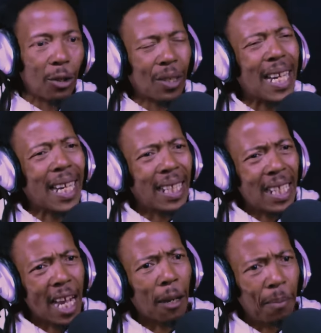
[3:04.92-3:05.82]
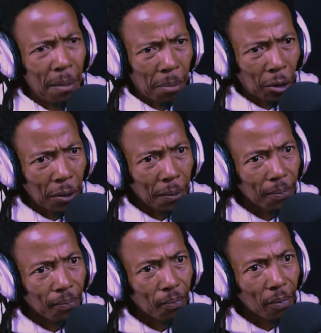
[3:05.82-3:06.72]
we need to target young people
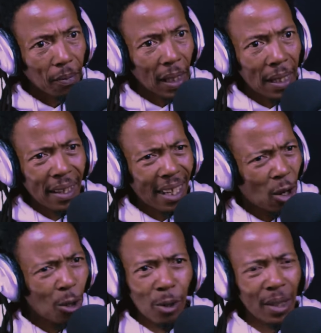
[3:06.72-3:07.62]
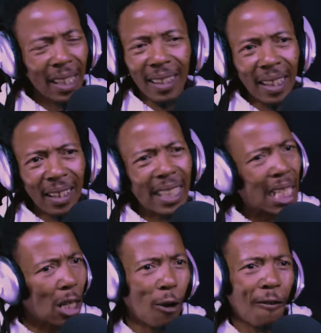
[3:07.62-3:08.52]
in the whole in
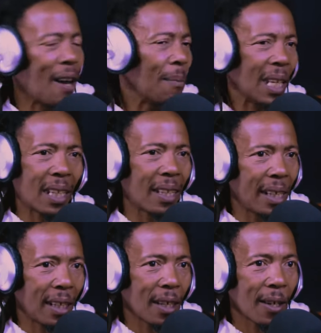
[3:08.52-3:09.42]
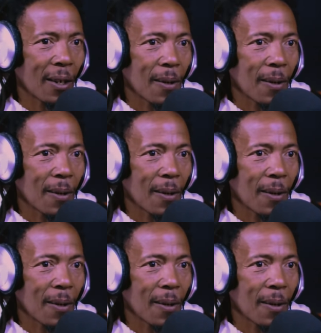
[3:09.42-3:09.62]
this whole farming thing.